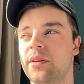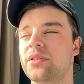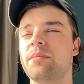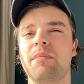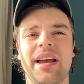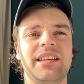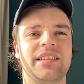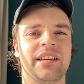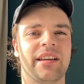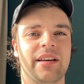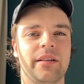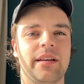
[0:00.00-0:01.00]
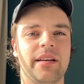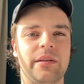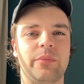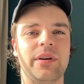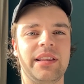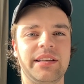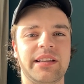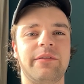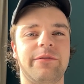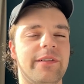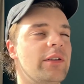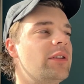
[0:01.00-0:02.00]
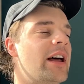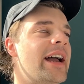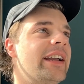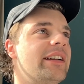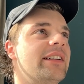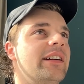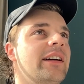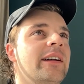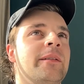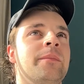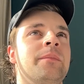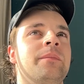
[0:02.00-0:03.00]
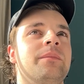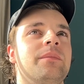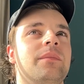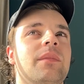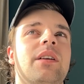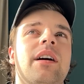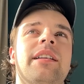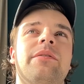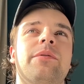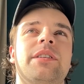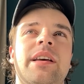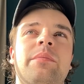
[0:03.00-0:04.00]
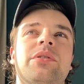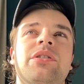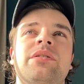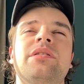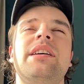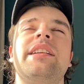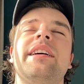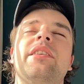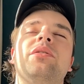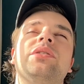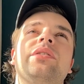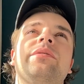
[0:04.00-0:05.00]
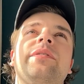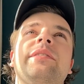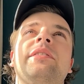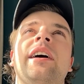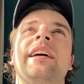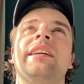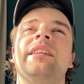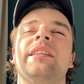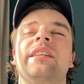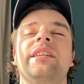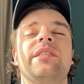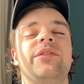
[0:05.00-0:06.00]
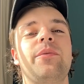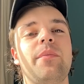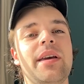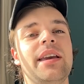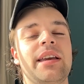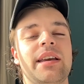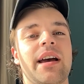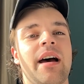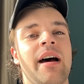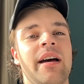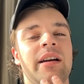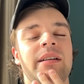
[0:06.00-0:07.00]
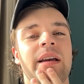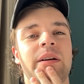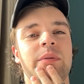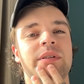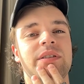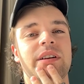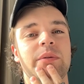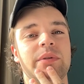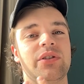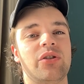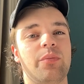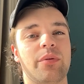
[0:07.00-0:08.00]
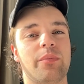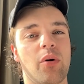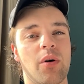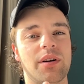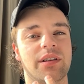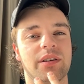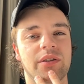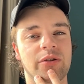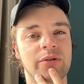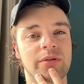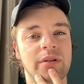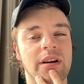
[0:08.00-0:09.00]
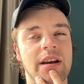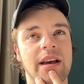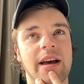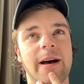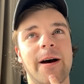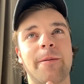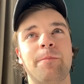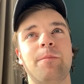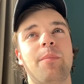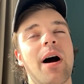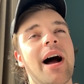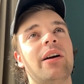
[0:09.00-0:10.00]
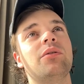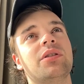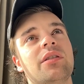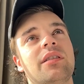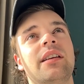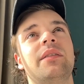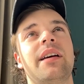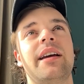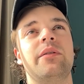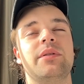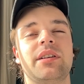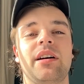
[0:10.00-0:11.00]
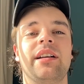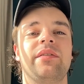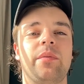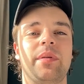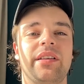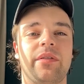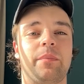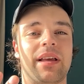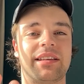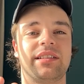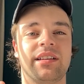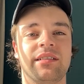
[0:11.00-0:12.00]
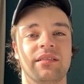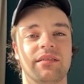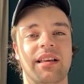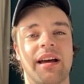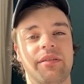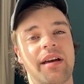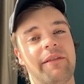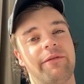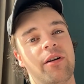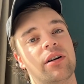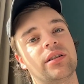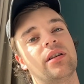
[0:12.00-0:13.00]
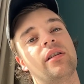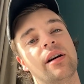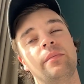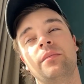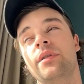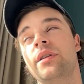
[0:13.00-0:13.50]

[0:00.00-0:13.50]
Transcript: It was amazing. It really did feel like kind of redemption, and I also feel like for me it was super important to do. But I also think that it was kind of a bit of a blessing that first time,